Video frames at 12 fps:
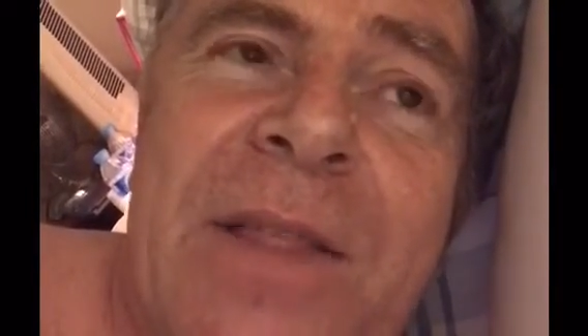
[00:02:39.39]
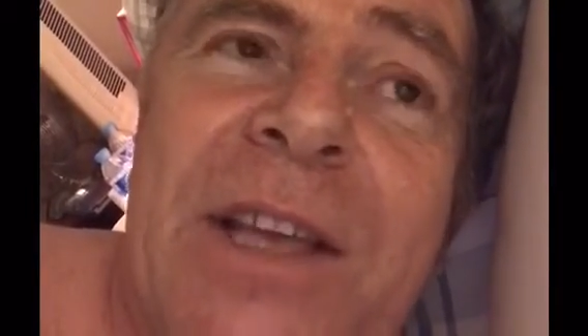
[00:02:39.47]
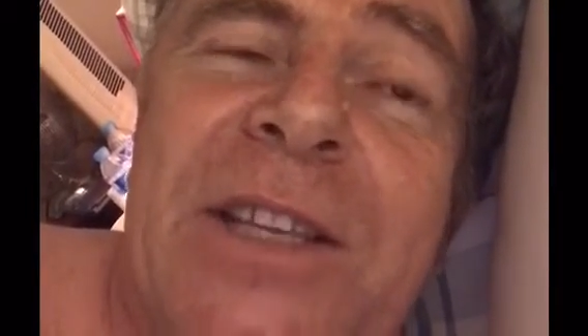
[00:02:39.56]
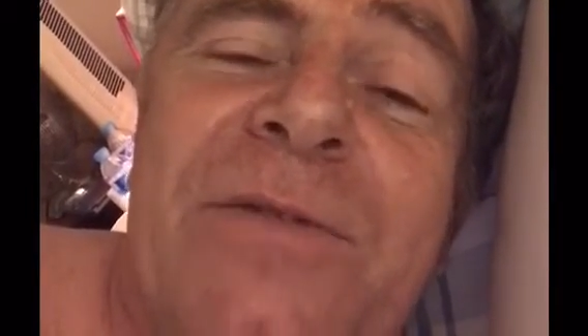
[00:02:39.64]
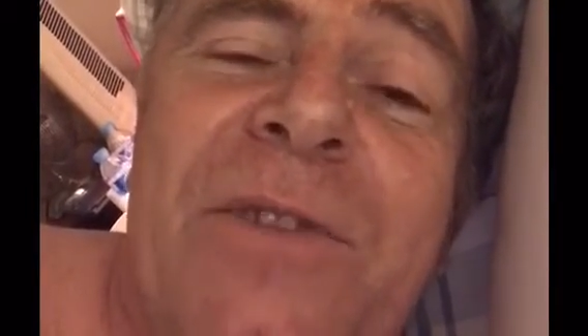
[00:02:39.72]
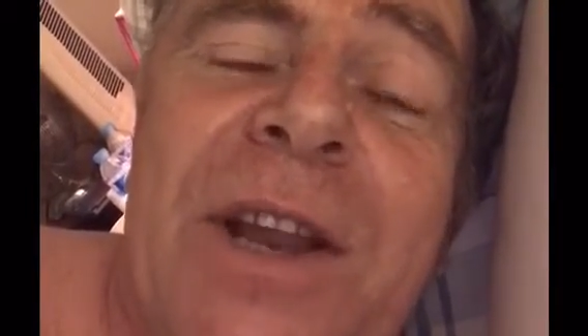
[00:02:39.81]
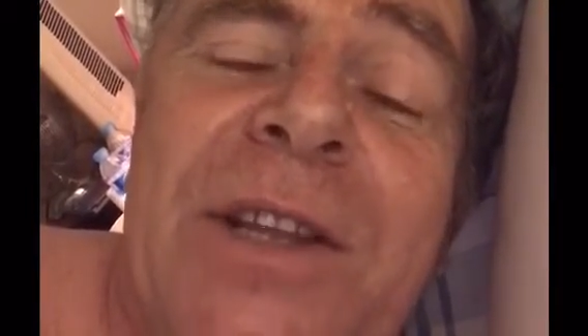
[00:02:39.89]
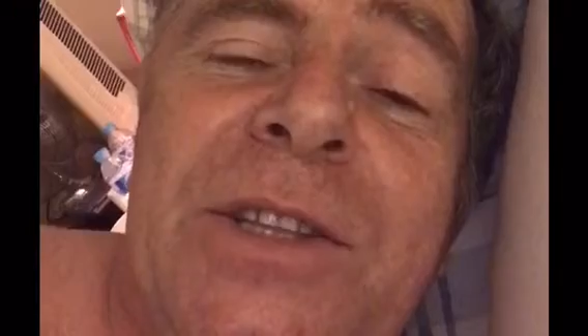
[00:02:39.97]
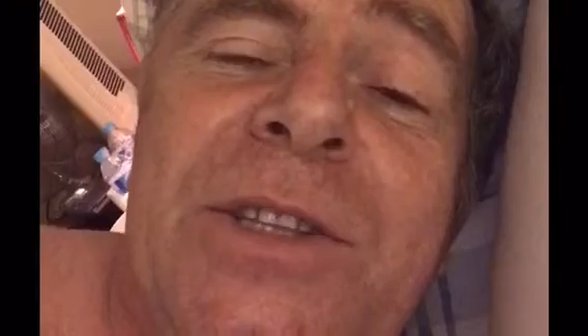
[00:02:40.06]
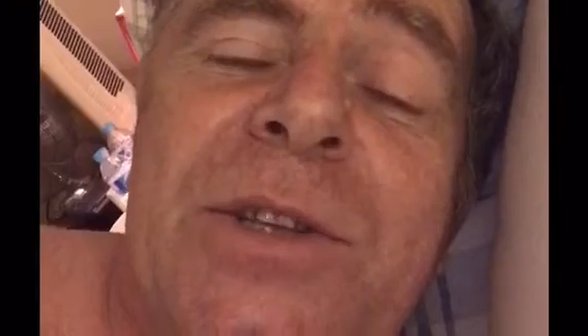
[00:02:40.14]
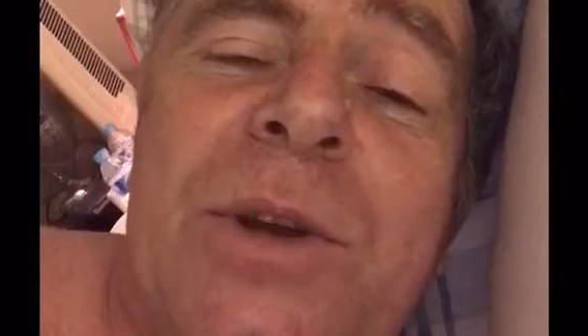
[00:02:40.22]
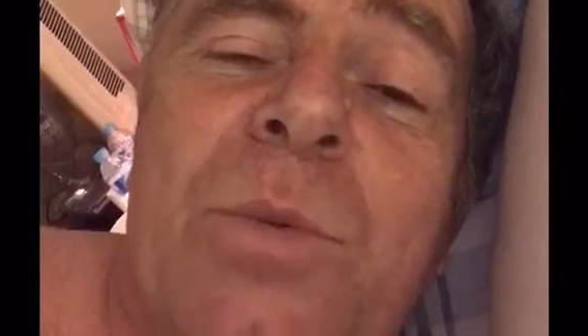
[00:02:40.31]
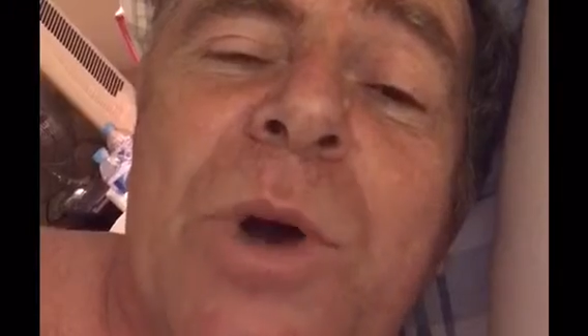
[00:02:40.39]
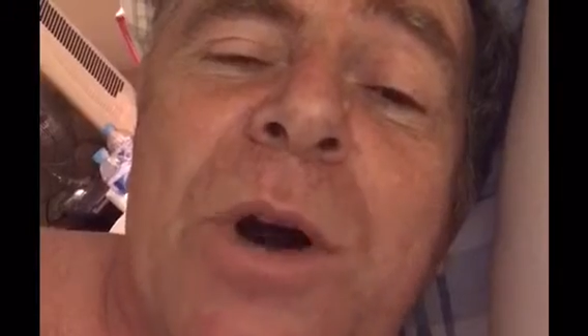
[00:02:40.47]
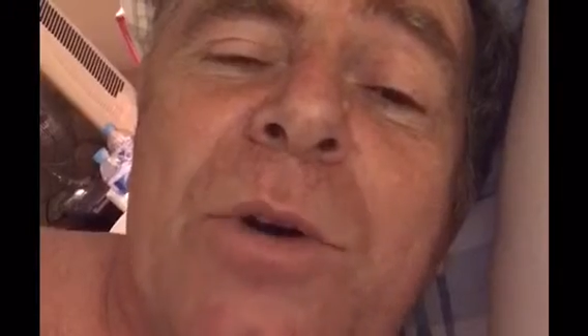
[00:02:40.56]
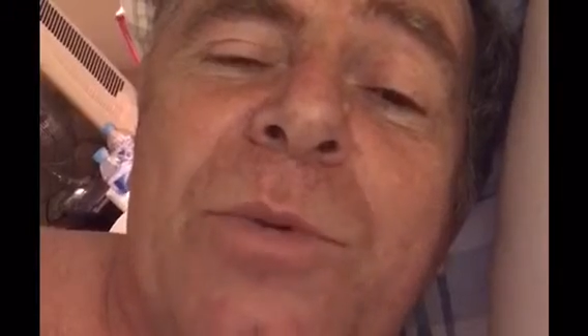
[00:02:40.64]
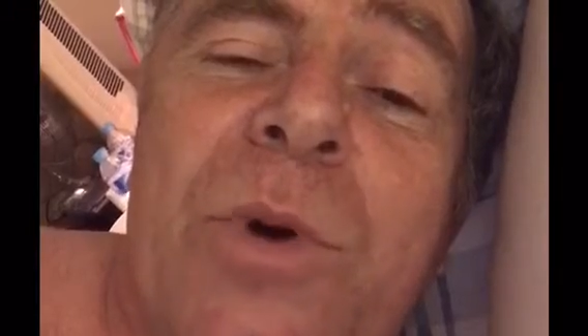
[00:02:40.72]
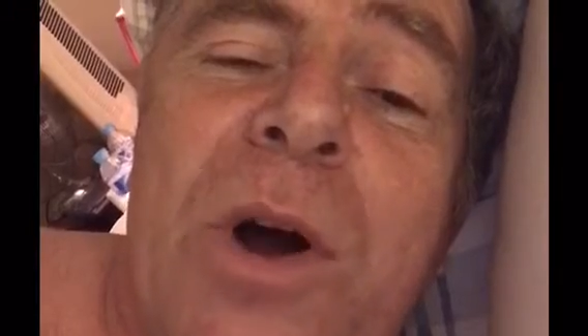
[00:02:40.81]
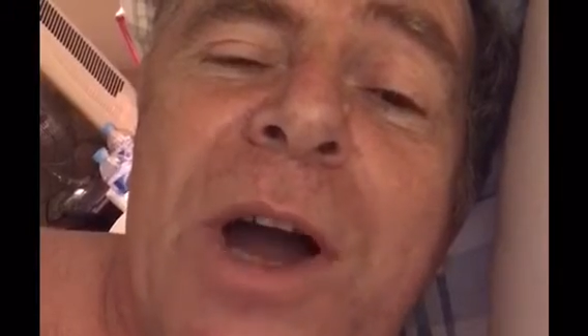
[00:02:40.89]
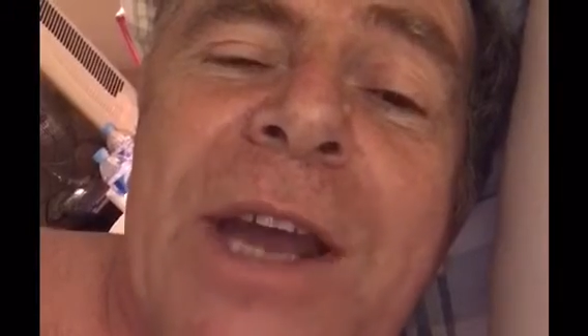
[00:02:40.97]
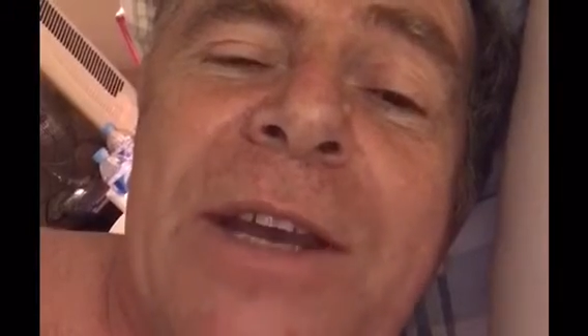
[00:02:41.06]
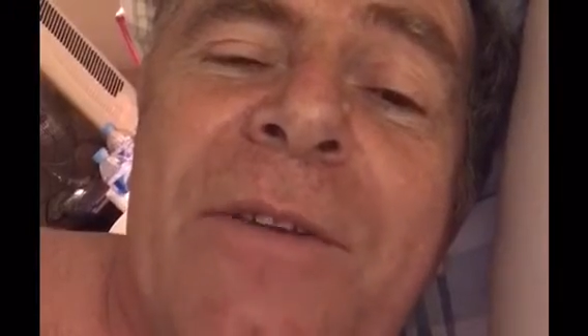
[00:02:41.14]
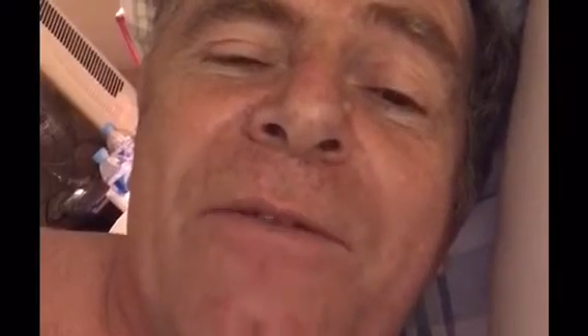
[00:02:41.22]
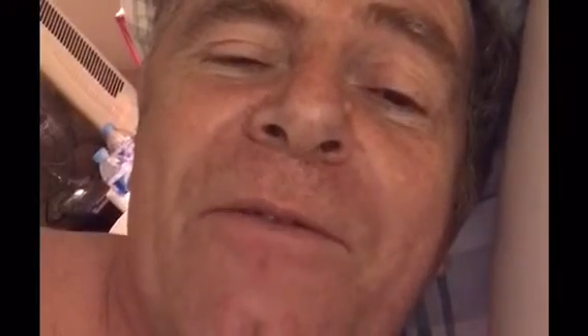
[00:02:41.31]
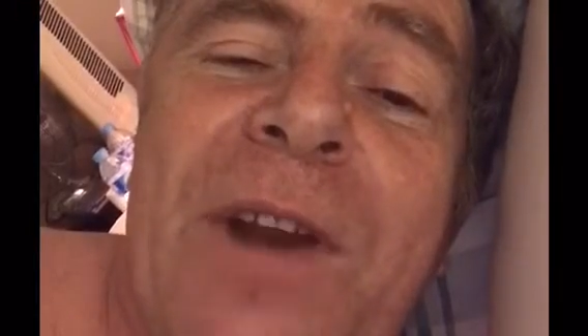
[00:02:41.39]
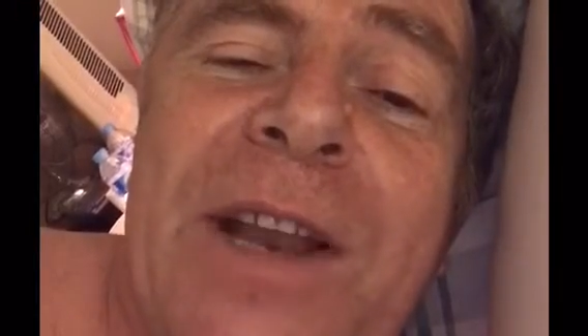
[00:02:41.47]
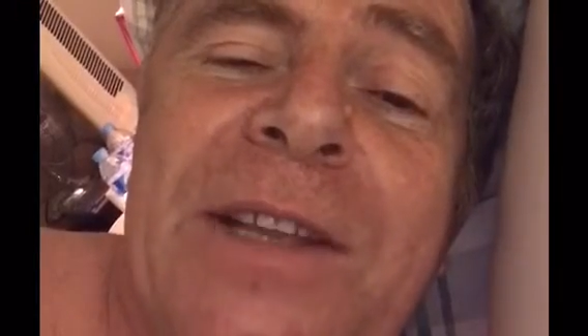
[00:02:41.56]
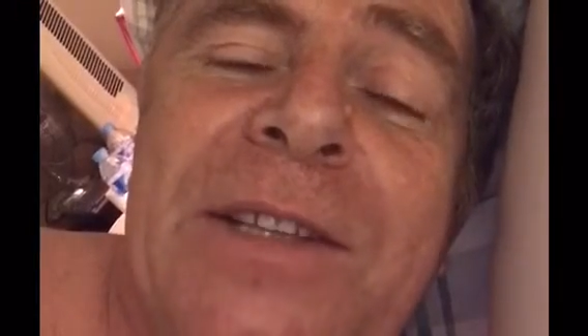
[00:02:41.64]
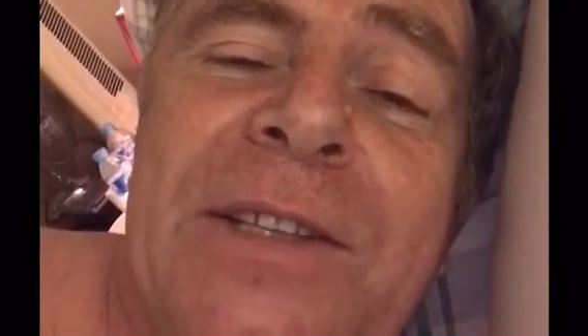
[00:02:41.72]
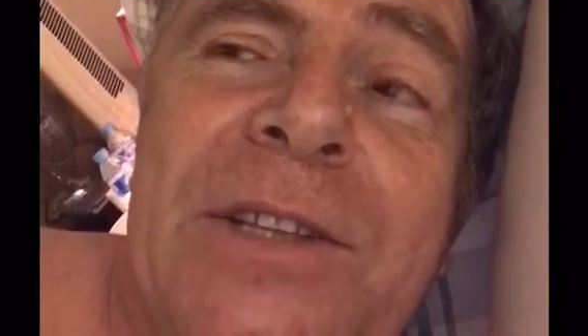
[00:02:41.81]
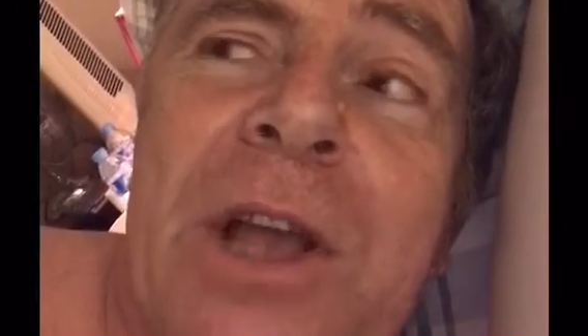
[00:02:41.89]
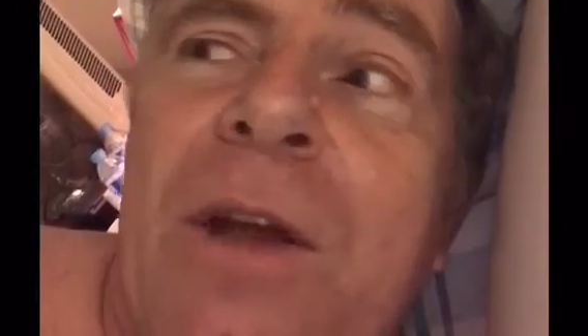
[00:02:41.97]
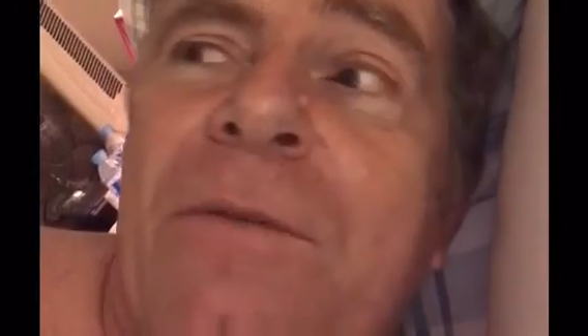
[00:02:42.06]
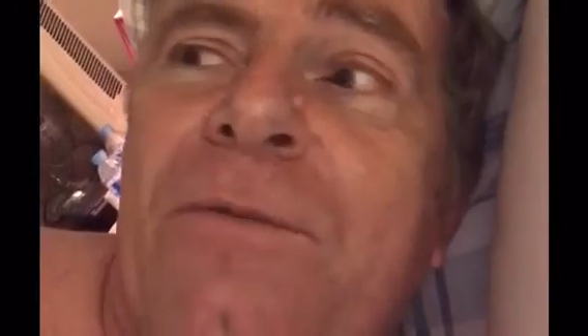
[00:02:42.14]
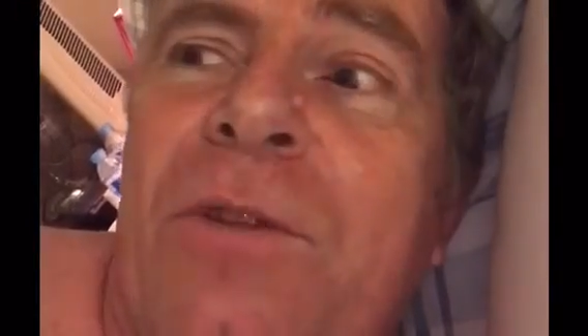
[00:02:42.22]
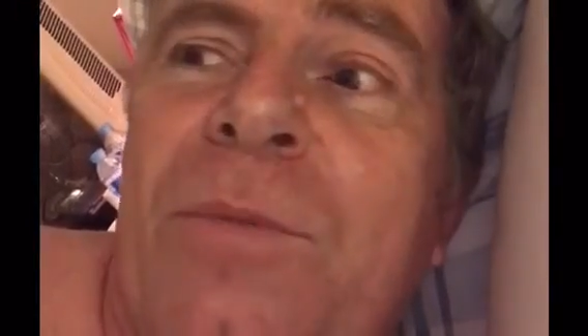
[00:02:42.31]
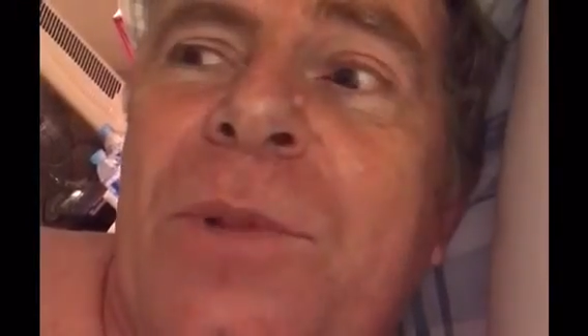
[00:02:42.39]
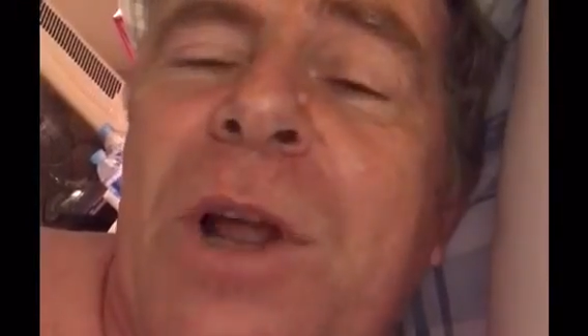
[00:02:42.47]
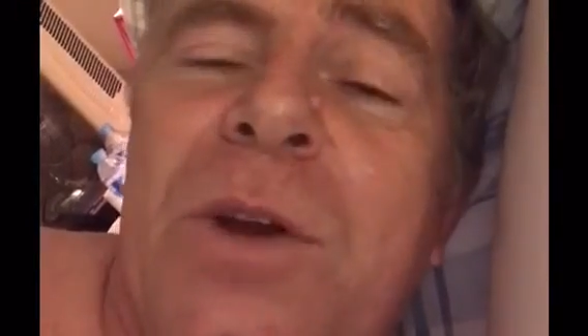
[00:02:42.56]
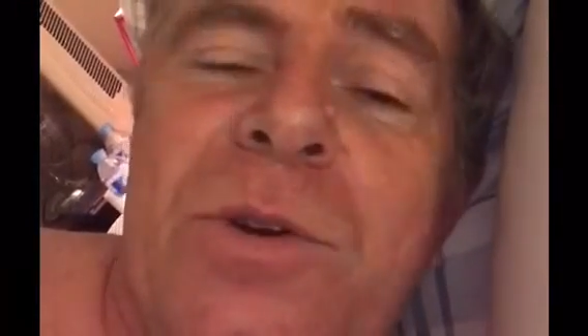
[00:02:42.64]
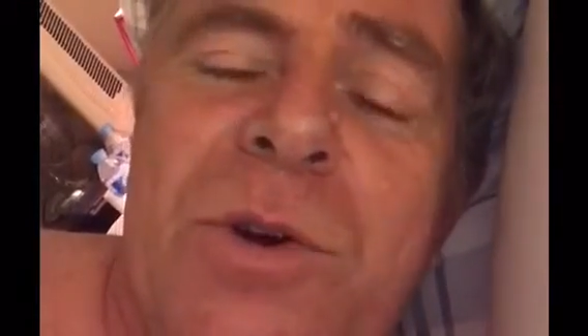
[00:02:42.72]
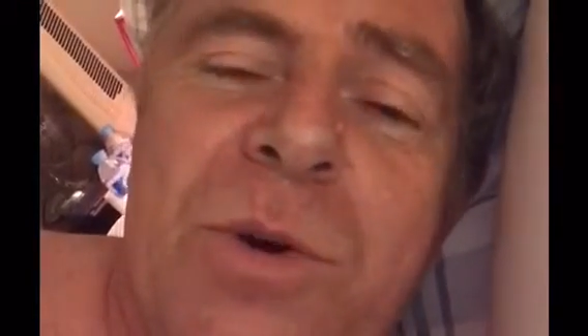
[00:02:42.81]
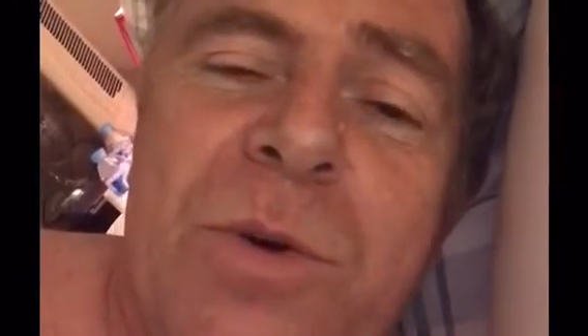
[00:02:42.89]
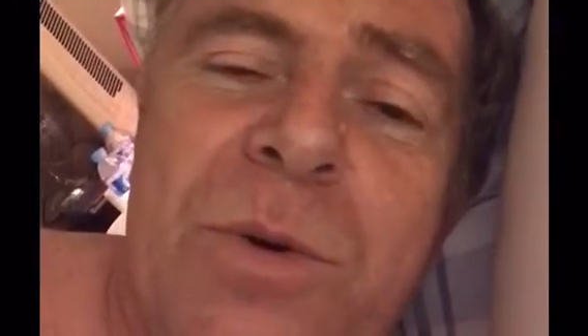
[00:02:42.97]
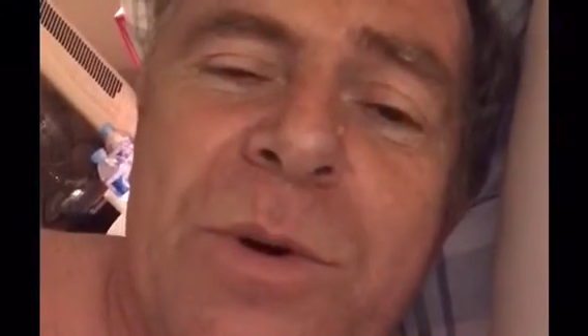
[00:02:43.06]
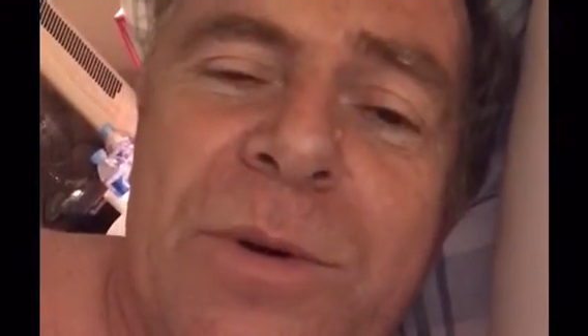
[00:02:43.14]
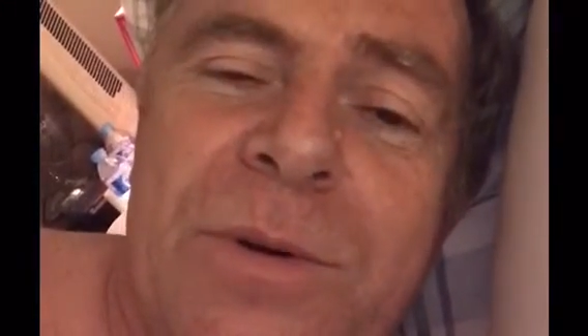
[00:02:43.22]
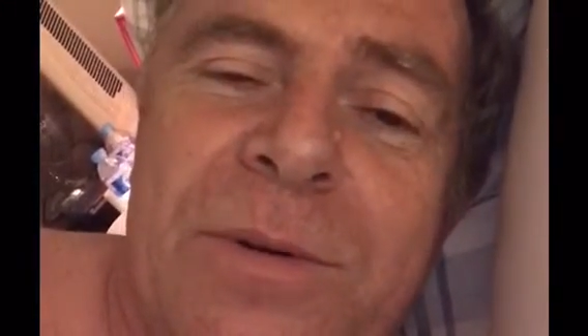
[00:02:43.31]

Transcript: That's friends worldwide, friends from local.